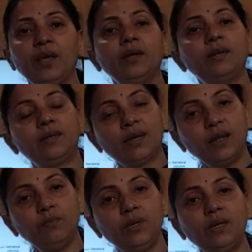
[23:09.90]
it
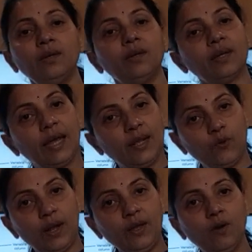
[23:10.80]
can be
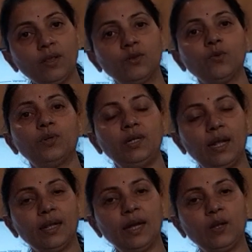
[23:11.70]
calculi also,
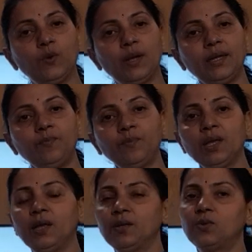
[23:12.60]
renal calculi.
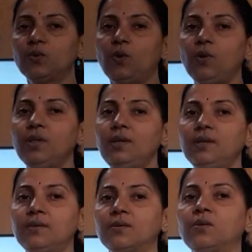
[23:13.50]
So all
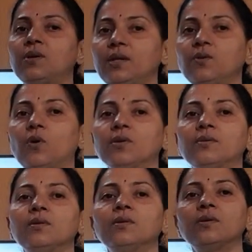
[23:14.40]
these can
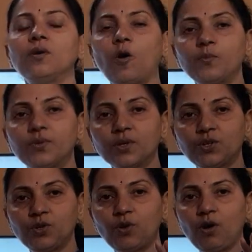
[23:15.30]
cause
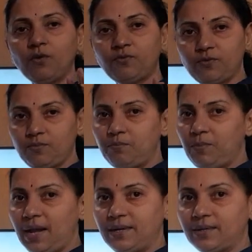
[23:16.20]
obstruction of
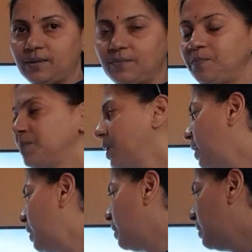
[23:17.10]
bladder.
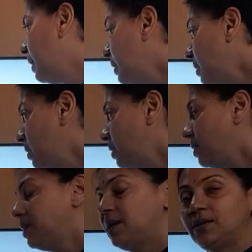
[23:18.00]
Then
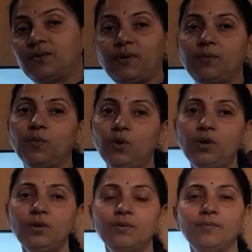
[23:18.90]
there is one more